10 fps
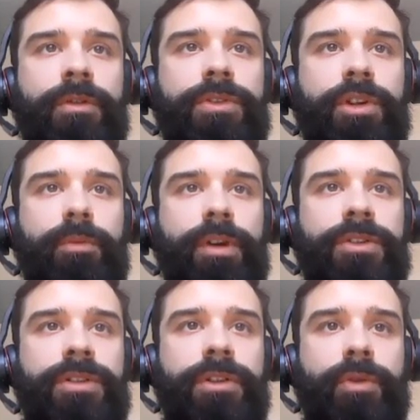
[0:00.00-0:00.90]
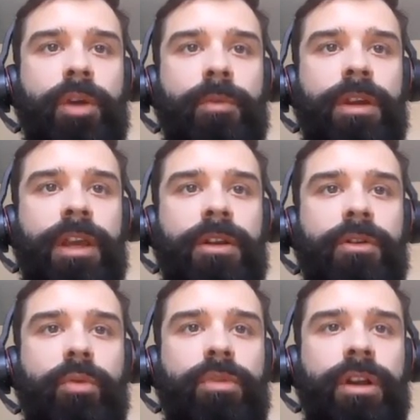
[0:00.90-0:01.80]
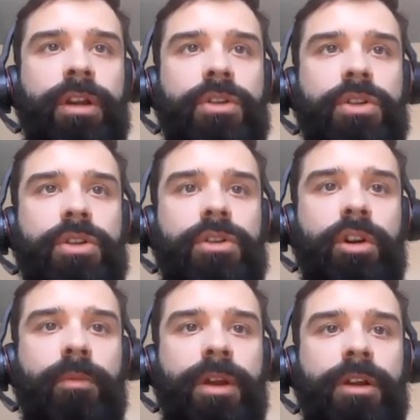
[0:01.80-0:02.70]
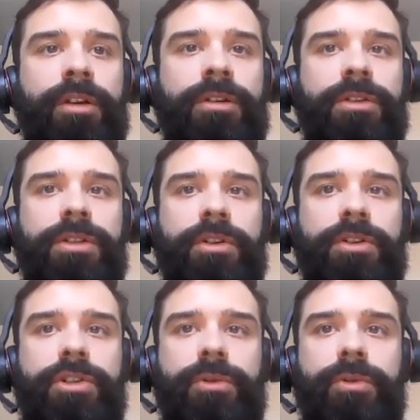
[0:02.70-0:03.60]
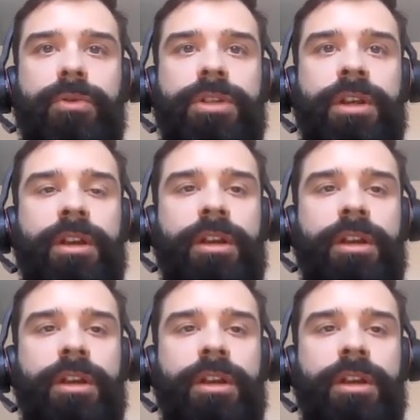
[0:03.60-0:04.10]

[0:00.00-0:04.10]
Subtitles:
Start browsing through our mechanical branch, our bearings, our screws.